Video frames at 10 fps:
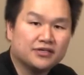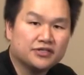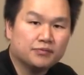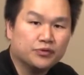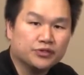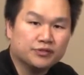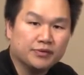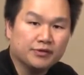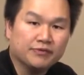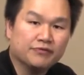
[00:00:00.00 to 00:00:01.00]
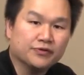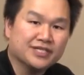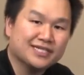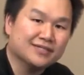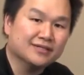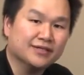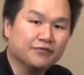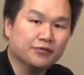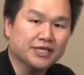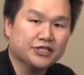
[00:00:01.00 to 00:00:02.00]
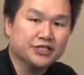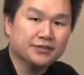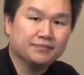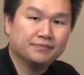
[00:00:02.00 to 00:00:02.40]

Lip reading: our support department for additional information.